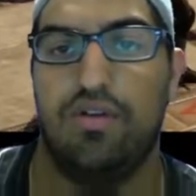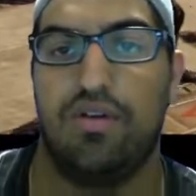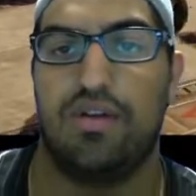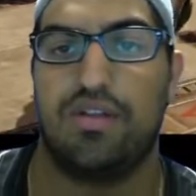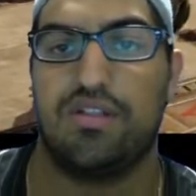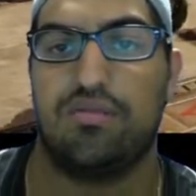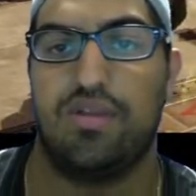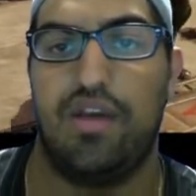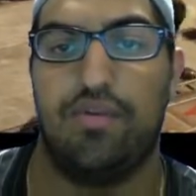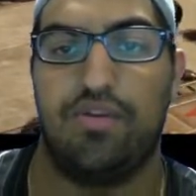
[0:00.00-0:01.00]
Get some
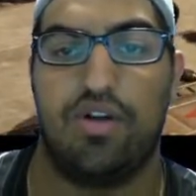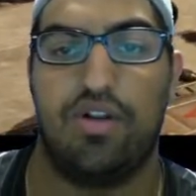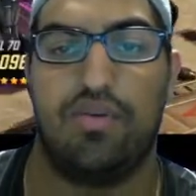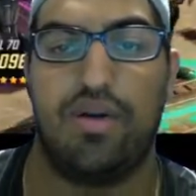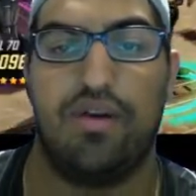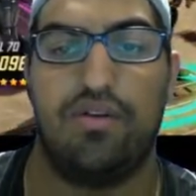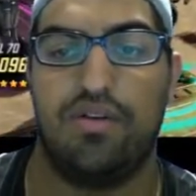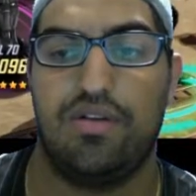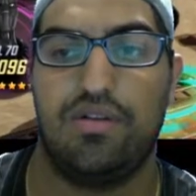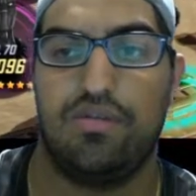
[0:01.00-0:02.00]
damage all
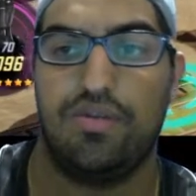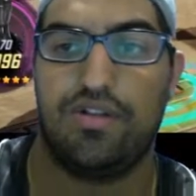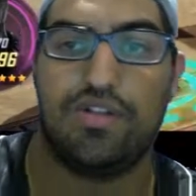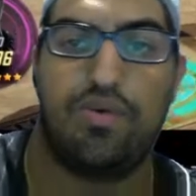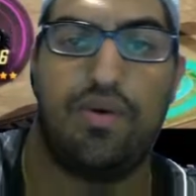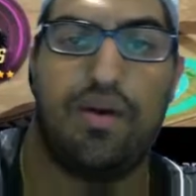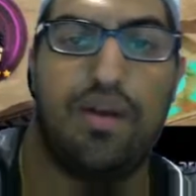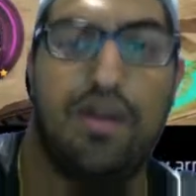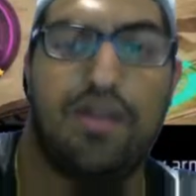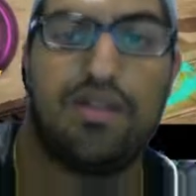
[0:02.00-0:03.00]
around, which is quite
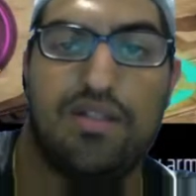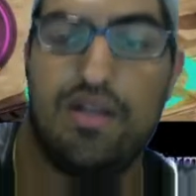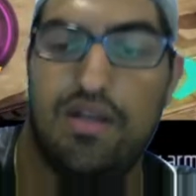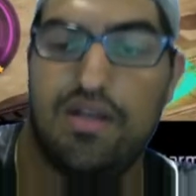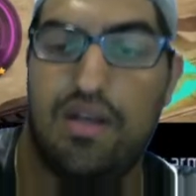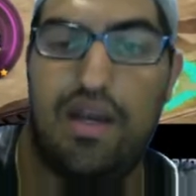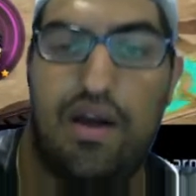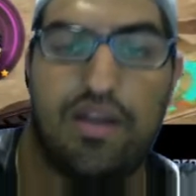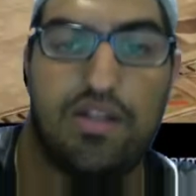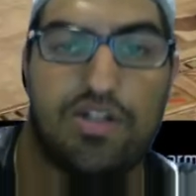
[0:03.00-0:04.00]
nice. Now I
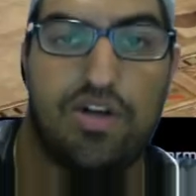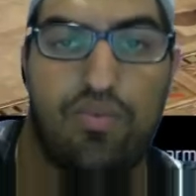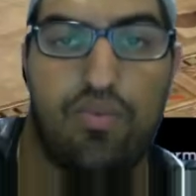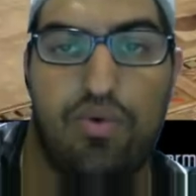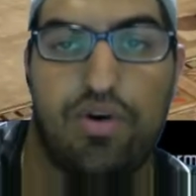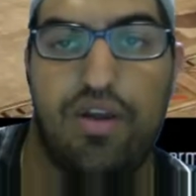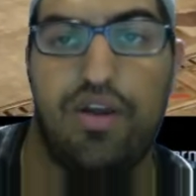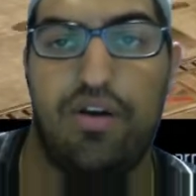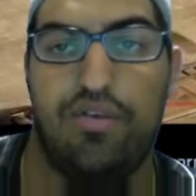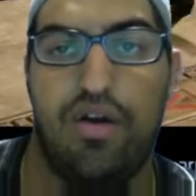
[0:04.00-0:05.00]
can start working
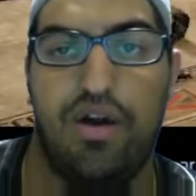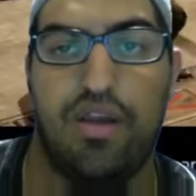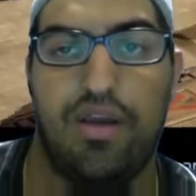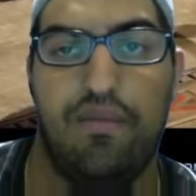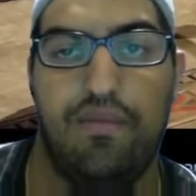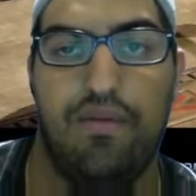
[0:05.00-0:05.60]
on Rocket.